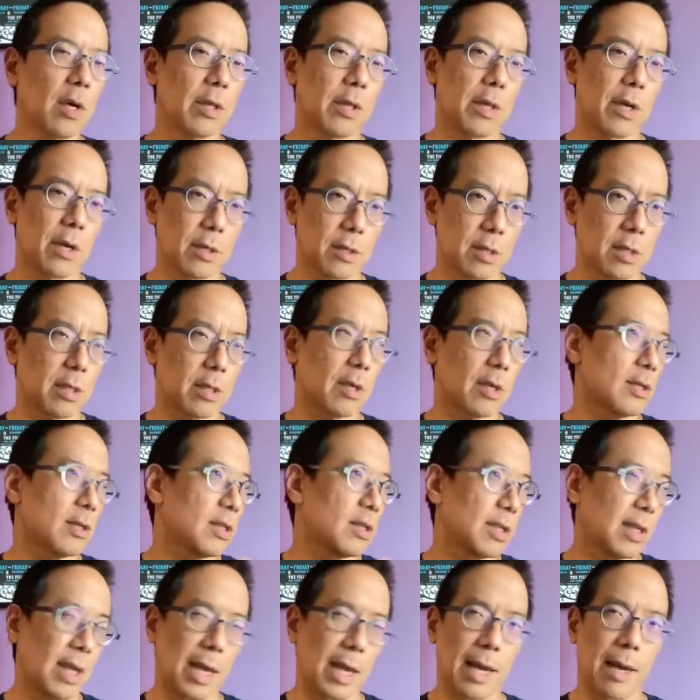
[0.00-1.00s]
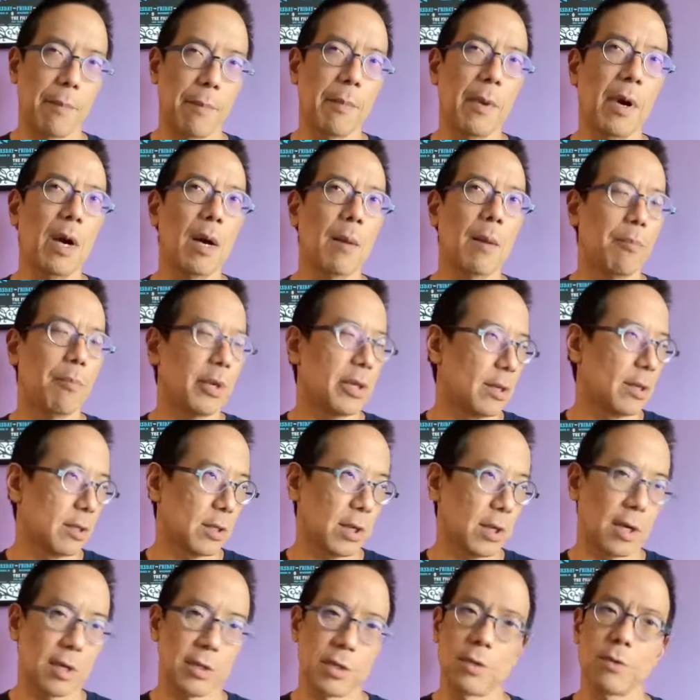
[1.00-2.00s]
There's Sam, but
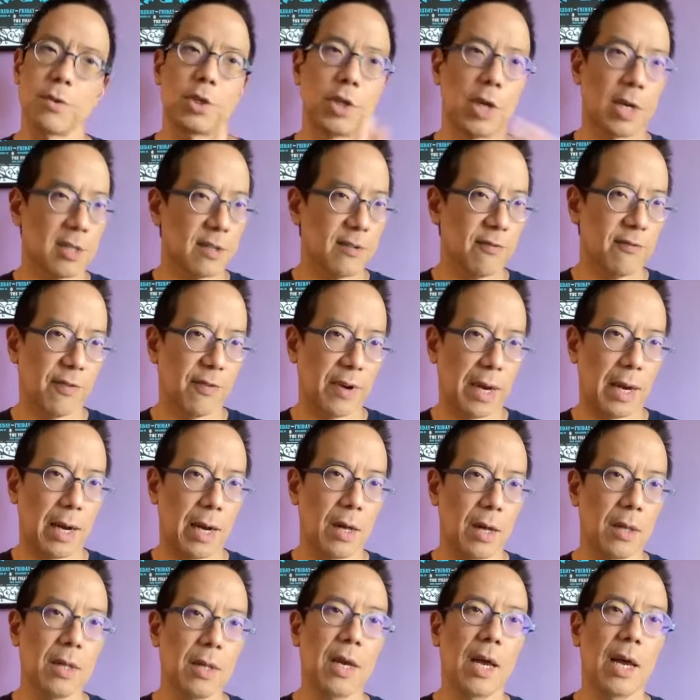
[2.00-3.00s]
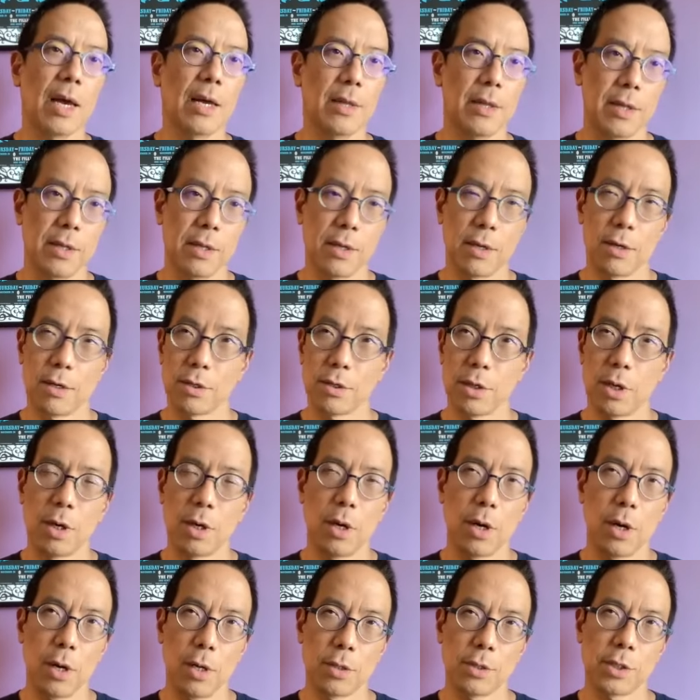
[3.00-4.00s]
there's also Jess and Val, and then there's
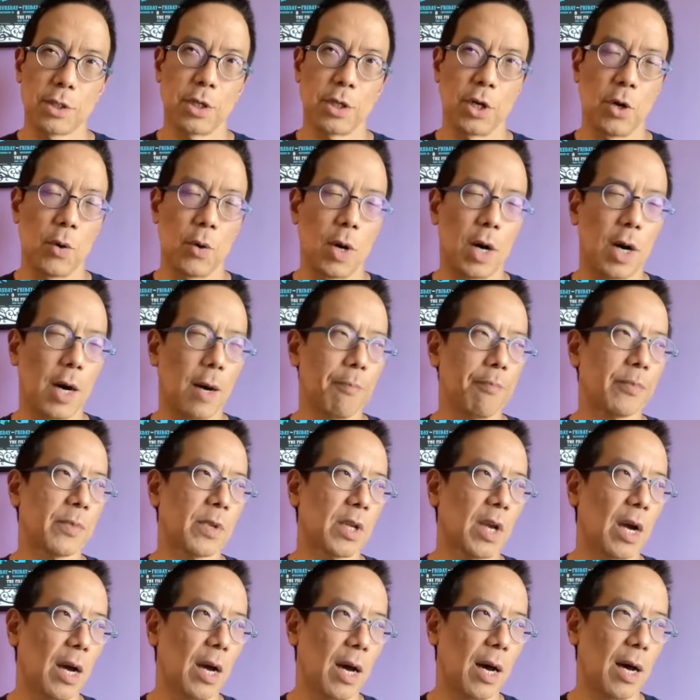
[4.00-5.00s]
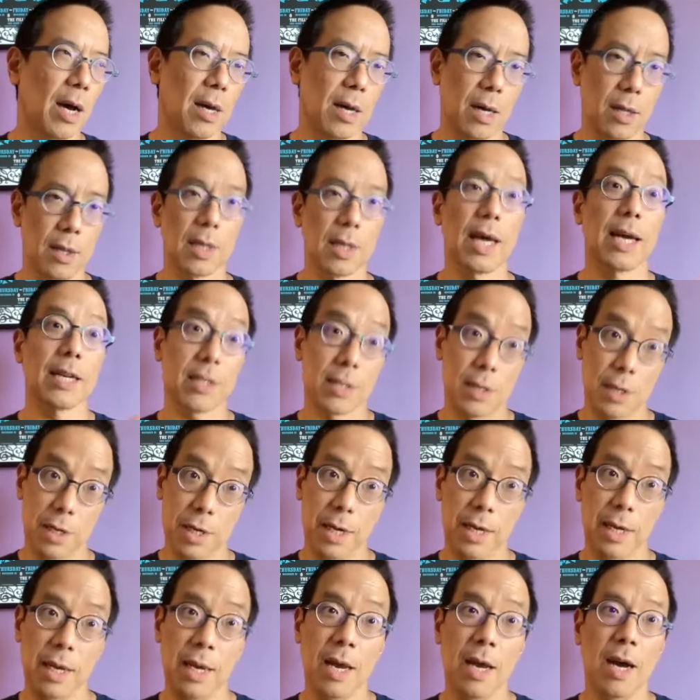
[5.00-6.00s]
also a
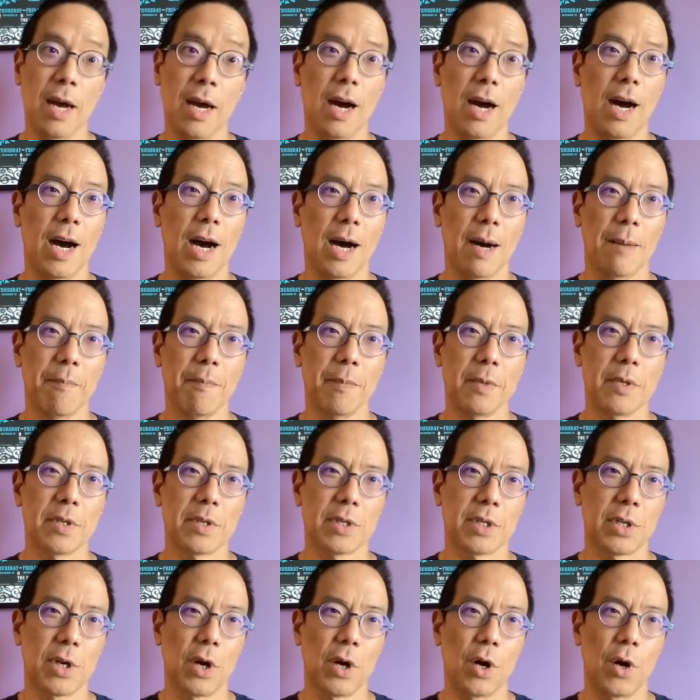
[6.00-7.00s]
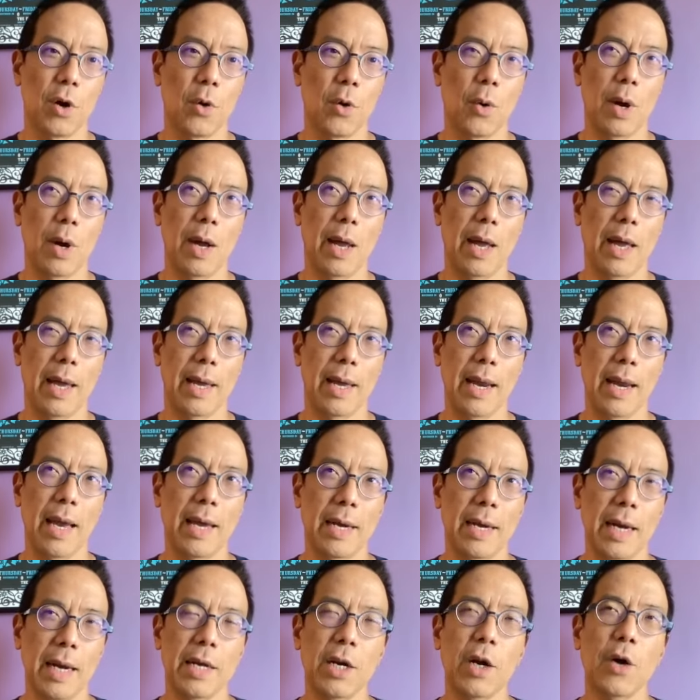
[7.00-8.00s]
Leslie. So
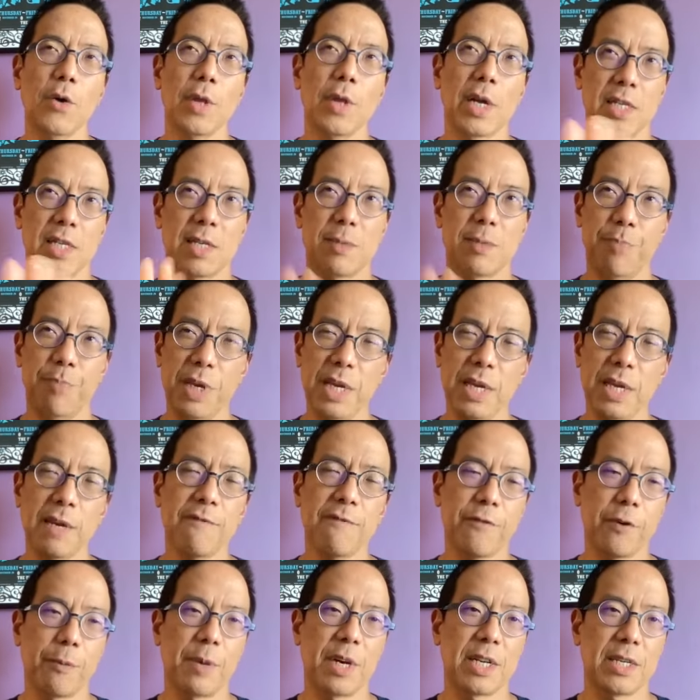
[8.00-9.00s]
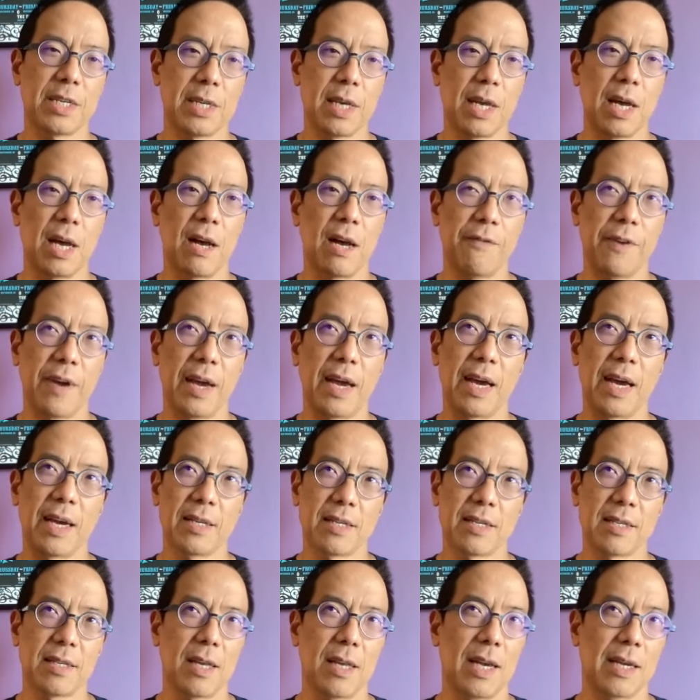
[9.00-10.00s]
I know that, speaking for myself
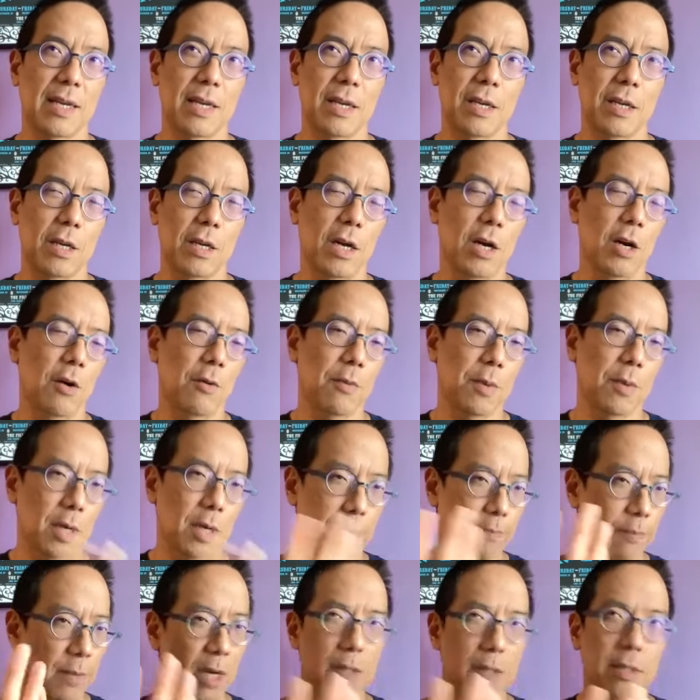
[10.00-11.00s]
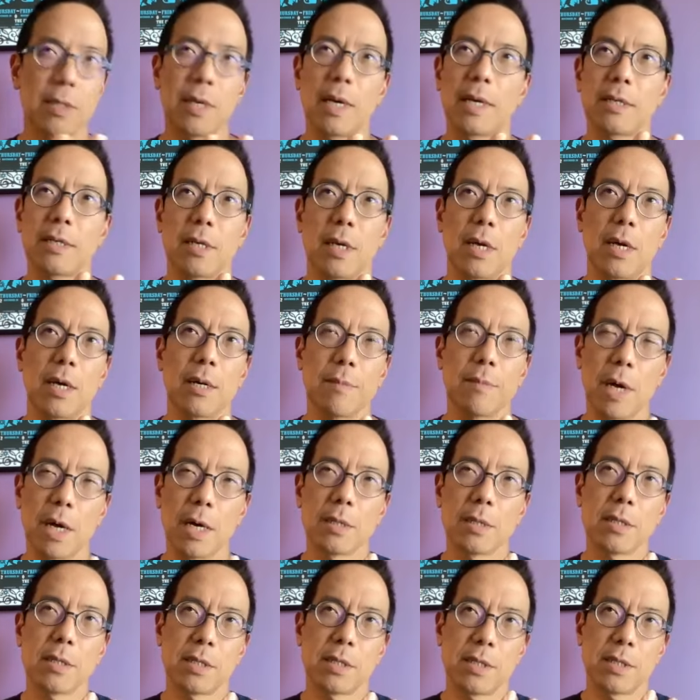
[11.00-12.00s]
as like, as
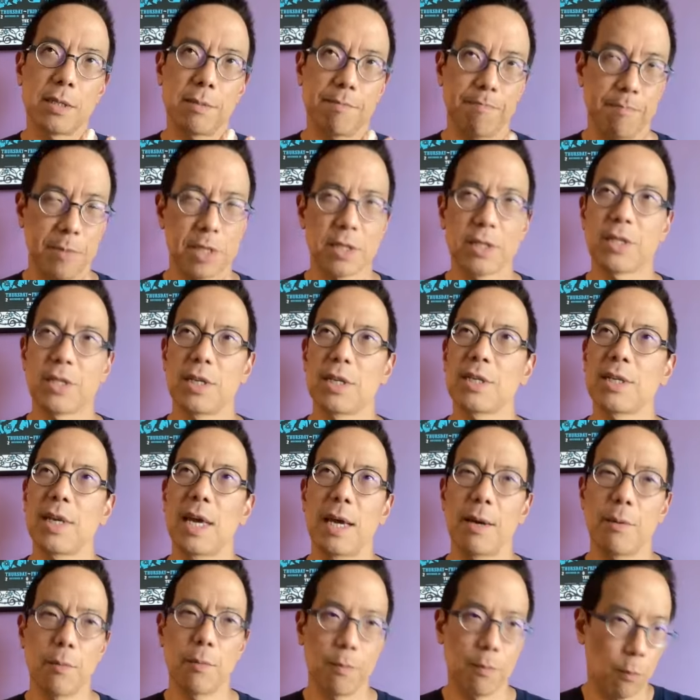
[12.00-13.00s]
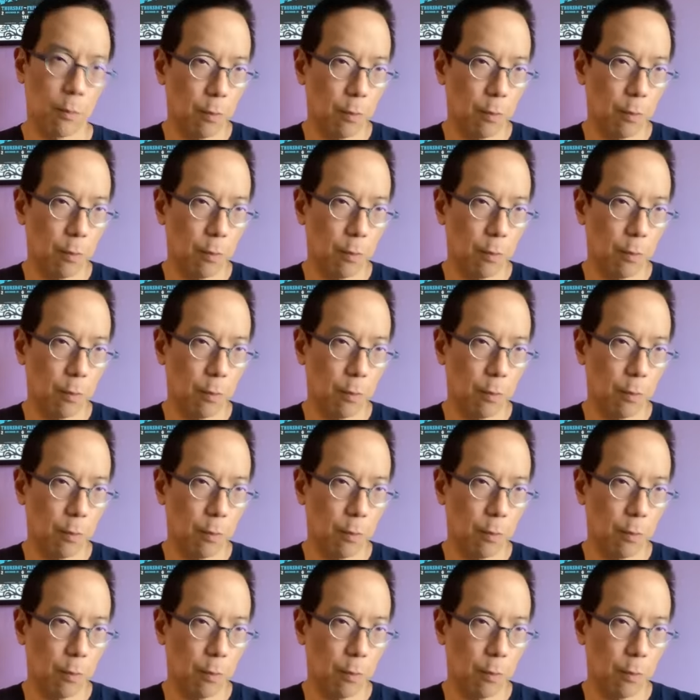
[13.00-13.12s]
the cishet